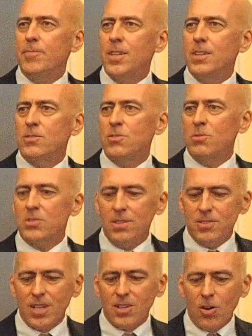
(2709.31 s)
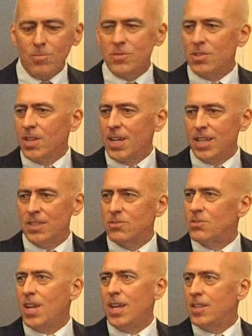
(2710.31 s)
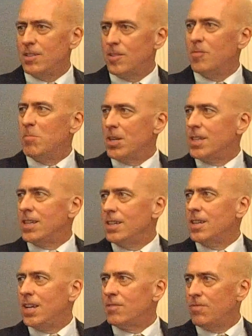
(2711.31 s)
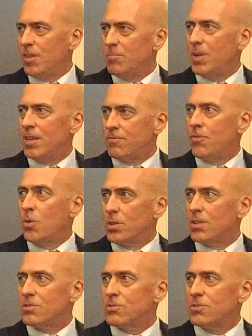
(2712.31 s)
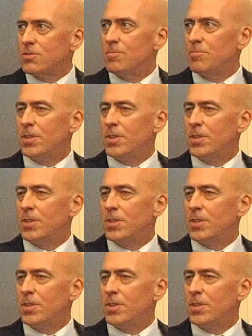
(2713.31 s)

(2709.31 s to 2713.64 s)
And so it's going to take arms and legs and money and focus,